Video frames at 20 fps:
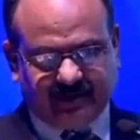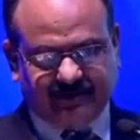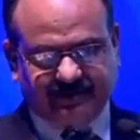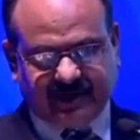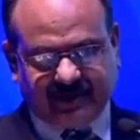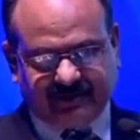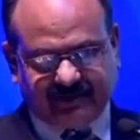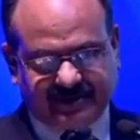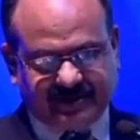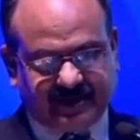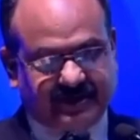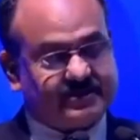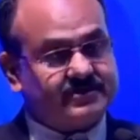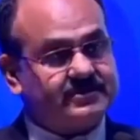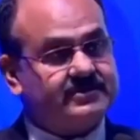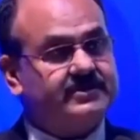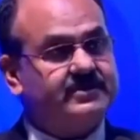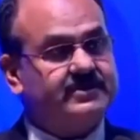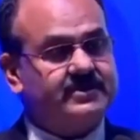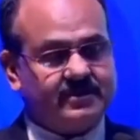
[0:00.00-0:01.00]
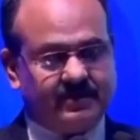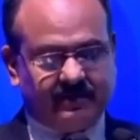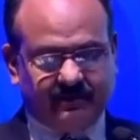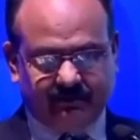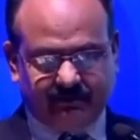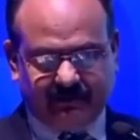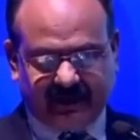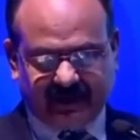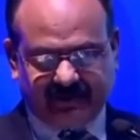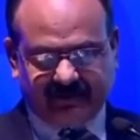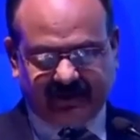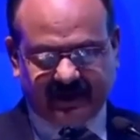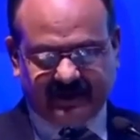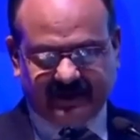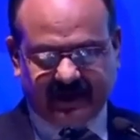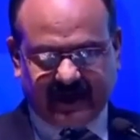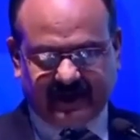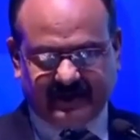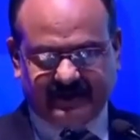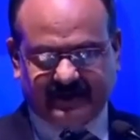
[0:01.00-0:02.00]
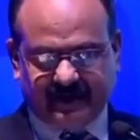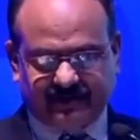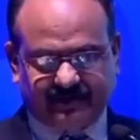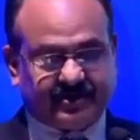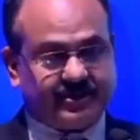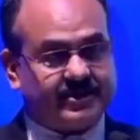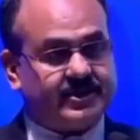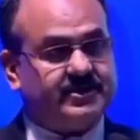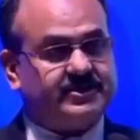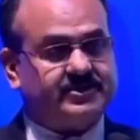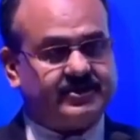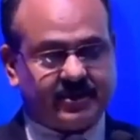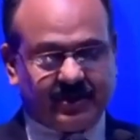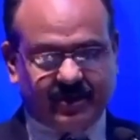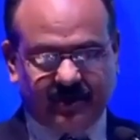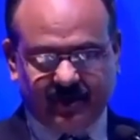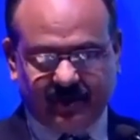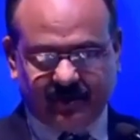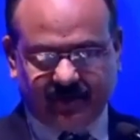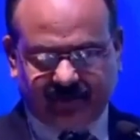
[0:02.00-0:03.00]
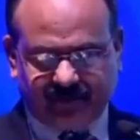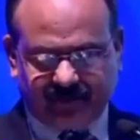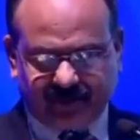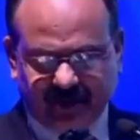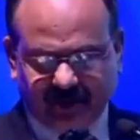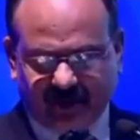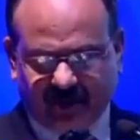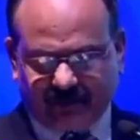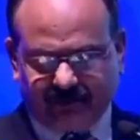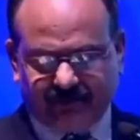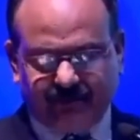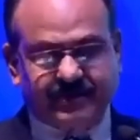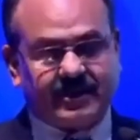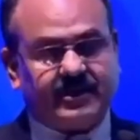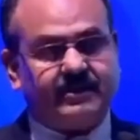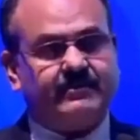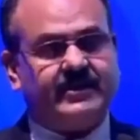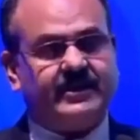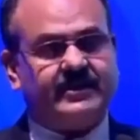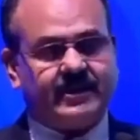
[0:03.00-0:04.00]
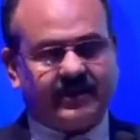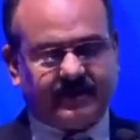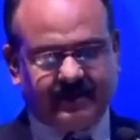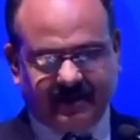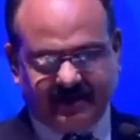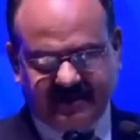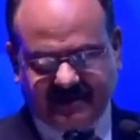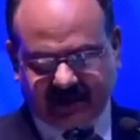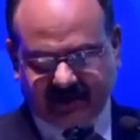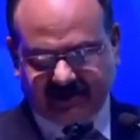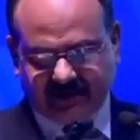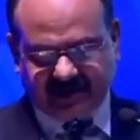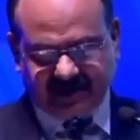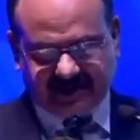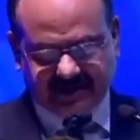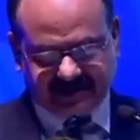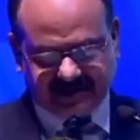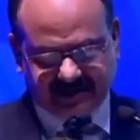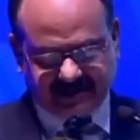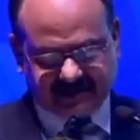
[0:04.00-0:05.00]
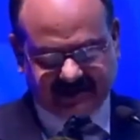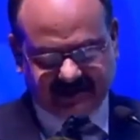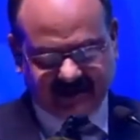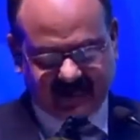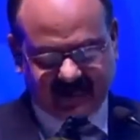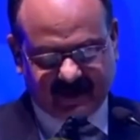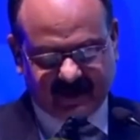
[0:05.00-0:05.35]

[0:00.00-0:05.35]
of services, benefit and subsidies free of middlemen and intermediaries.